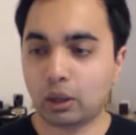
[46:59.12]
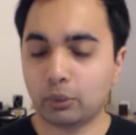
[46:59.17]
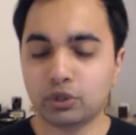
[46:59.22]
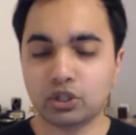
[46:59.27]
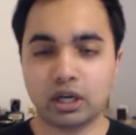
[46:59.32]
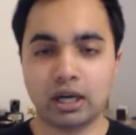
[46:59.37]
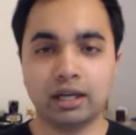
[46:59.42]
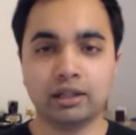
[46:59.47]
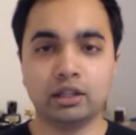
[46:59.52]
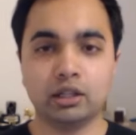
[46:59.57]
I
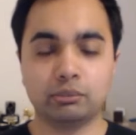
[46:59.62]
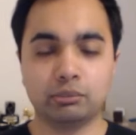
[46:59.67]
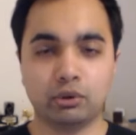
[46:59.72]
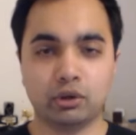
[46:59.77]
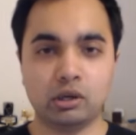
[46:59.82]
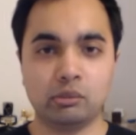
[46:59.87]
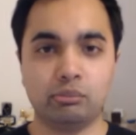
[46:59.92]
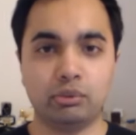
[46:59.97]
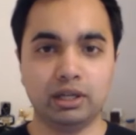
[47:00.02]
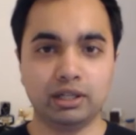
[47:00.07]
wish I had the
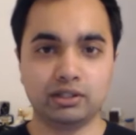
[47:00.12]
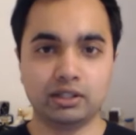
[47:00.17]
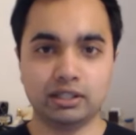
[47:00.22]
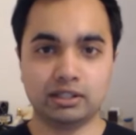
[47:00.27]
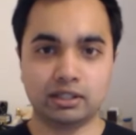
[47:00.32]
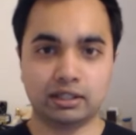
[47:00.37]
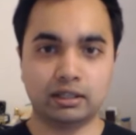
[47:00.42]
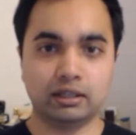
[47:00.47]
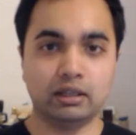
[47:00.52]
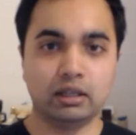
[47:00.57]

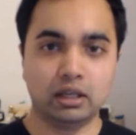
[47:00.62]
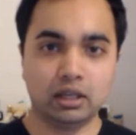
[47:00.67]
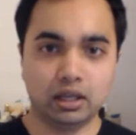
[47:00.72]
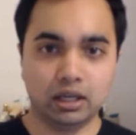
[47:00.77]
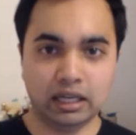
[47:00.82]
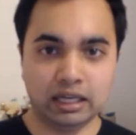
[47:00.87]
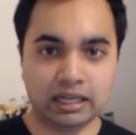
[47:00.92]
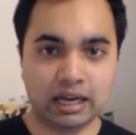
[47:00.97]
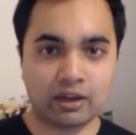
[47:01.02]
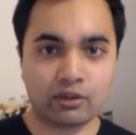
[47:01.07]
ability to
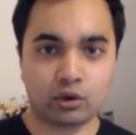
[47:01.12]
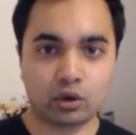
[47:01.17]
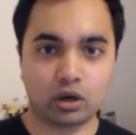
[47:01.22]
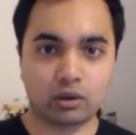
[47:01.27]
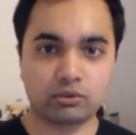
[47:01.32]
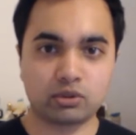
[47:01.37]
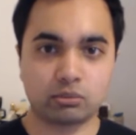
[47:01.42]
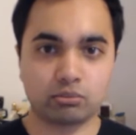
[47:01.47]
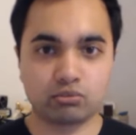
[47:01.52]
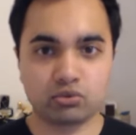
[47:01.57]
gather
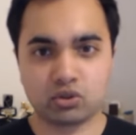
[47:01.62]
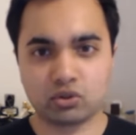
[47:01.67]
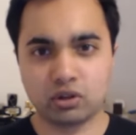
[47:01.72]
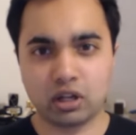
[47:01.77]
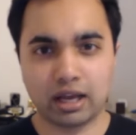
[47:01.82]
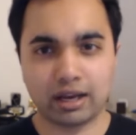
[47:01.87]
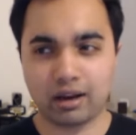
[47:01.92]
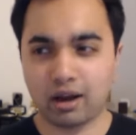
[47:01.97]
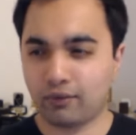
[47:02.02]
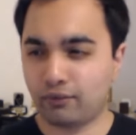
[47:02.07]
up some,
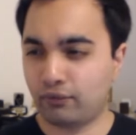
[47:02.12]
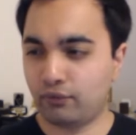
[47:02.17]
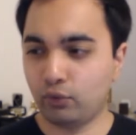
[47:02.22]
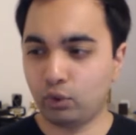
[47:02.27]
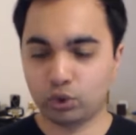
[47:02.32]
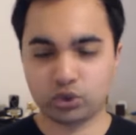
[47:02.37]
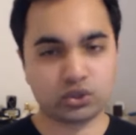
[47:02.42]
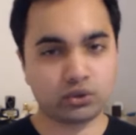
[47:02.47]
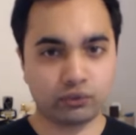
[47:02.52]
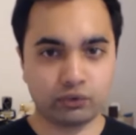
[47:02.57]
like, a
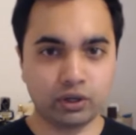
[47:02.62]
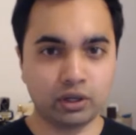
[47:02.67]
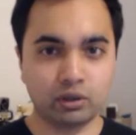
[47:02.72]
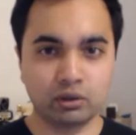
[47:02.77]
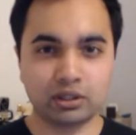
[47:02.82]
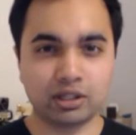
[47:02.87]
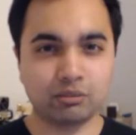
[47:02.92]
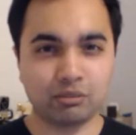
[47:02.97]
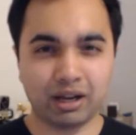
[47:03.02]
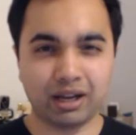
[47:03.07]
force
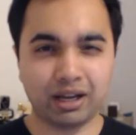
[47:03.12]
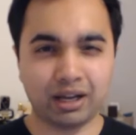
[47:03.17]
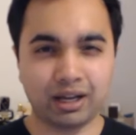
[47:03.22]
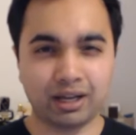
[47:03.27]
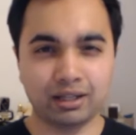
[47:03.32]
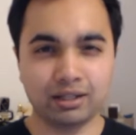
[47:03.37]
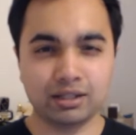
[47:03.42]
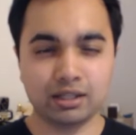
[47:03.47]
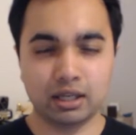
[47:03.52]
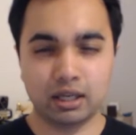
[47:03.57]
field in my
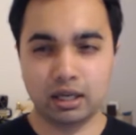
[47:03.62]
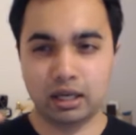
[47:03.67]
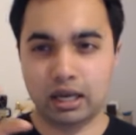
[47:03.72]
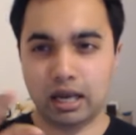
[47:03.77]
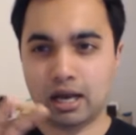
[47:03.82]
hand